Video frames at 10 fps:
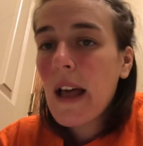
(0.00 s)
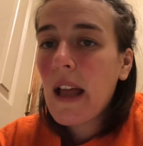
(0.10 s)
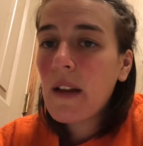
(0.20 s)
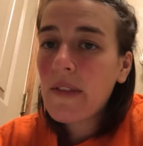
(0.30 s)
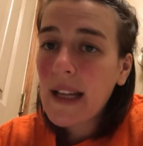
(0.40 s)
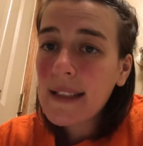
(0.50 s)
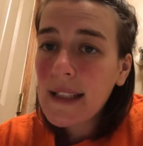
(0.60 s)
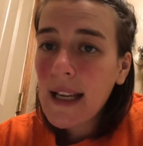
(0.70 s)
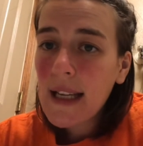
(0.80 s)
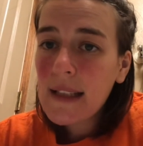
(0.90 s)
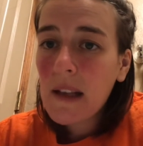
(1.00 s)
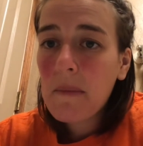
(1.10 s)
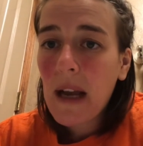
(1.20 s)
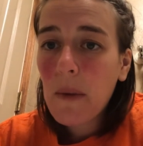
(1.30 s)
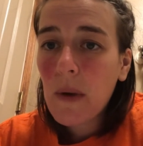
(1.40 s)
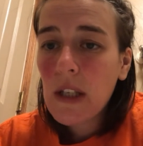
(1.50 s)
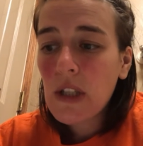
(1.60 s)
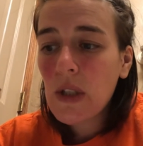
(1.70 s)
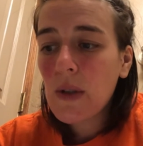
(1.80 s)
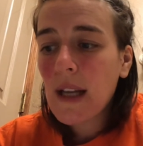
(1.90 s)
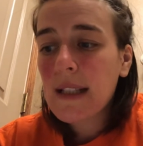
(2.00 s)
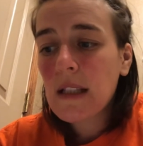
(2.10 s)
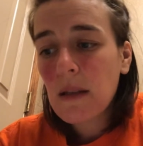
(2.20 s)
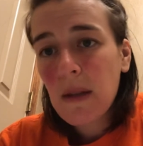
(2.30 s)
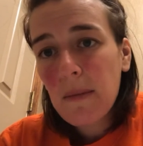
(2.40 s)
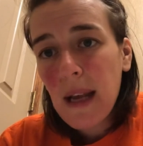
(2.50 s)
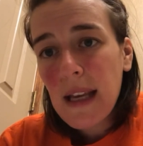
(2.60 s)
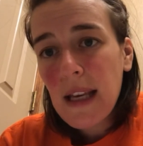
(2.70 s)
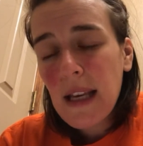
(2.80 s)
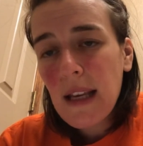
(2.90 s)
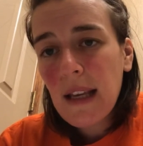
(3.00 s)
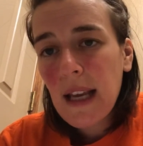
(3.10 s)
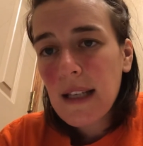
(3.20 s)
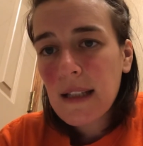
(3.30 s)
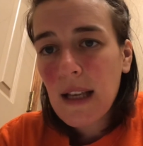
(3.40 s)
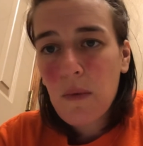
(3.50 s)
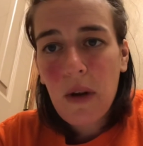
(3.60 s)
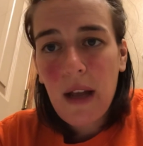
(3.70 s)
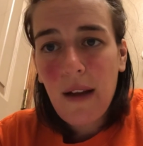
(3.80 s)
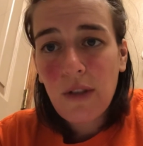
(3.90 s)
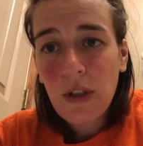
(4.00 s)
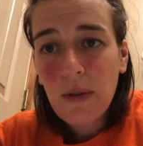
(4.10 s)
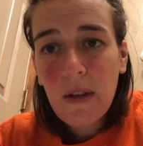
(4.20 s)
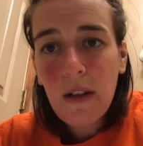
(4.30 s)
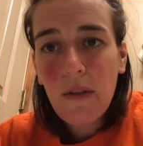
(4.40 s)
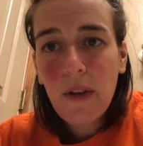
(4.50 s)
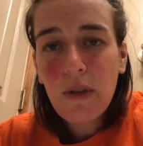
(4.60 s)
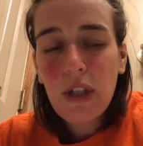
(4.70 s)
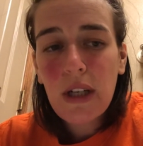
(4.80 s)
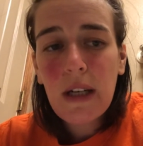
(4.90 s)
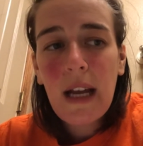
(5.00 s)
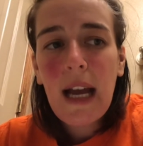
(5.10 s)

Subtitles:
And if that's the case, they might want to do like semen banking in case they want to have children in the future.